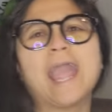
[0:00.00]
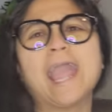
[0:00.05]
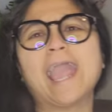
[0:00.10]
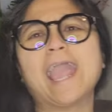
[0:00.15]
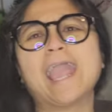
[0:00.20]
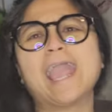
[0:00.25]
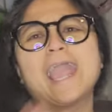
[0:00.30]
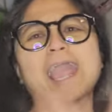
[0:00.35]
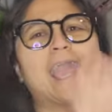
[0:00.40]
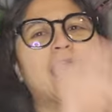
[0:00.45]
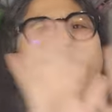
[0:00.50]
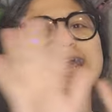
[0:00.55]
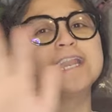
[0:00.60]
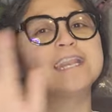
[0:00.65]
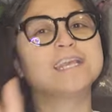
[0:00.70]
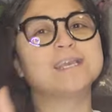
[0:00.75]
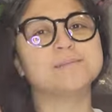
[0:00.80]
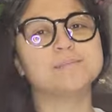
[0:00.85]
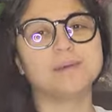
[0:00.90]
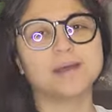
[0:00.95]

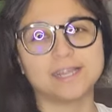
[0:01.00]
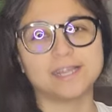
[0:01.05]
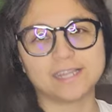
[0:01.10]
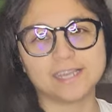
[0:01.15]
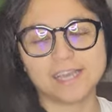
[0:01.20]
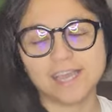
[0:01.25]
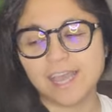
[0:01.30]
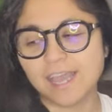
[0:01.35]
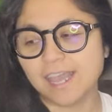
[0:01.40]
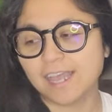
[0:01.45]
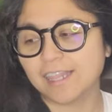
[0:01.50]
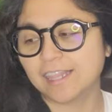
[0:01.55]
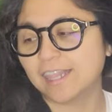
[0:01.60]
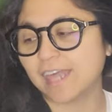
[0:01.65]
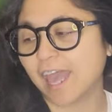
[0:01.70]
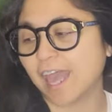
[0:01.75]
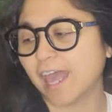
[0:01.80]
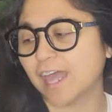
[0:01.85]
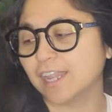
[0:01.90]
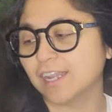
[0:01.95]
anybody
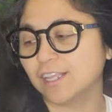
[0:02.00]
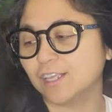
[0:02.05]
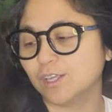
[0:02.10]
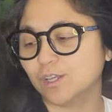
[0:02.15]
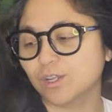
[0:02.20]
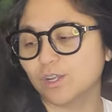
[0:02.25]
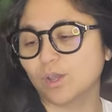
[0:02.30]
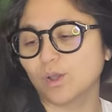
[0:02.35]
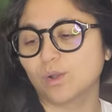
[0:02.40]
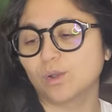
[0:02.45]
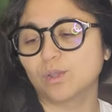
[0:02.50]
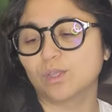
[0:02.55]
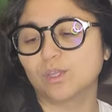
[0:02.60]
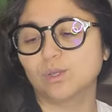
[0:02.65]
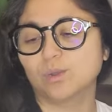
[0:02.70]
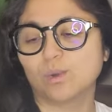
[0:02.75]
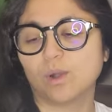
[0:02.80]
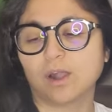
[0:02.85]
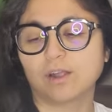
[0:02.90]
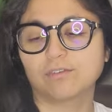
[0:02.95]
that, you know,
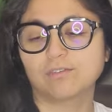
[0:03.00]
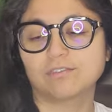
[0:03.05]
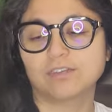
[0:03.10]
you are,